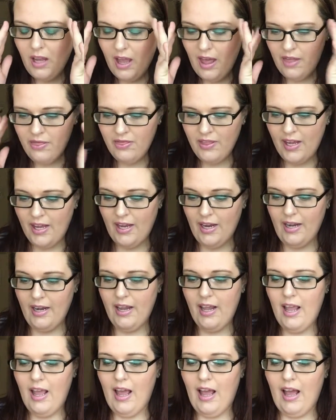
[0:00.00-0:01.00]
And
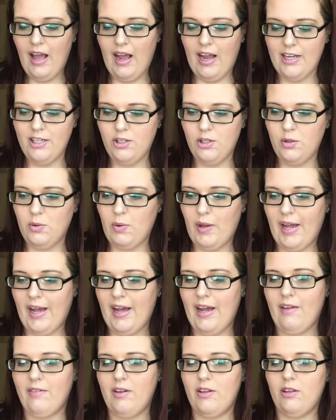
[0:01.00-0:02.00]
then I do
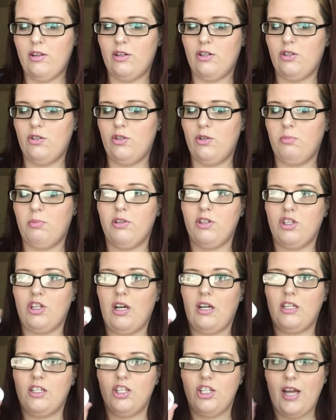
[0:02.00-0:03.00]
have their Super
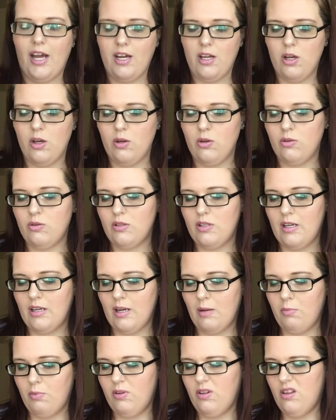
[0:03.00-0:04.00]
Shock Shadows, a
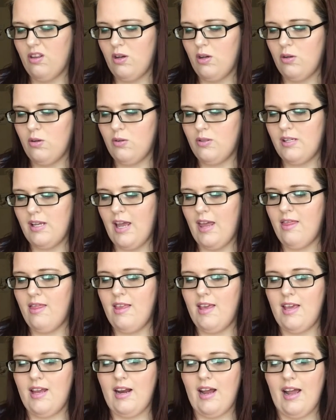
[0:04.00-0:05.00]
couple of those, and
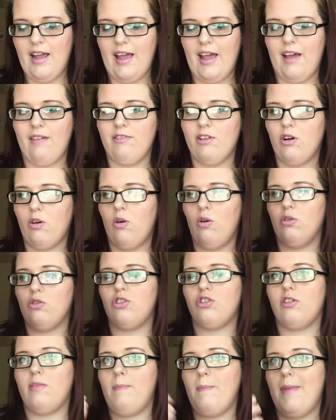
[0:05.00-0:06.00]
then I have their
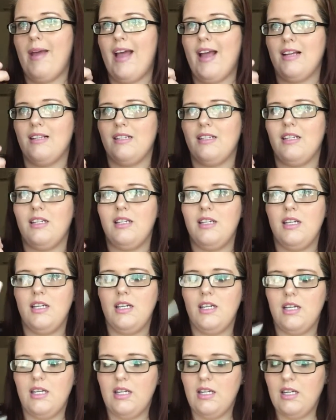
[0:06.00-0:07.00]
Ultra
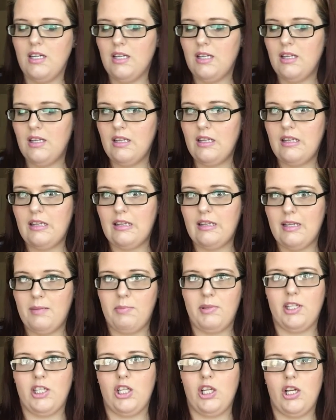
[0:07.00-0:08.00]
Matte Lip
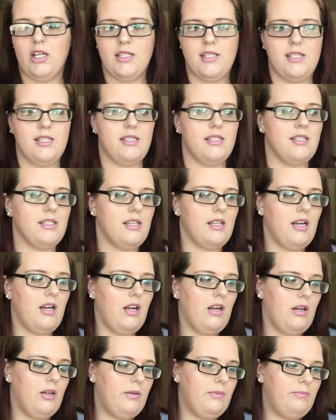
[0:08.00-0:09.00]
Glosses.
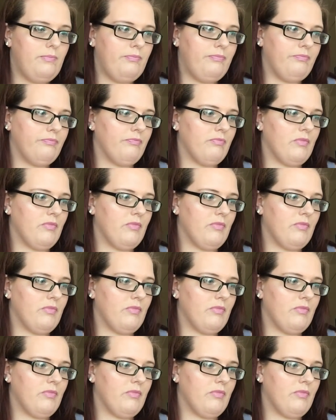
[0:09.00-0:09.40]
Um,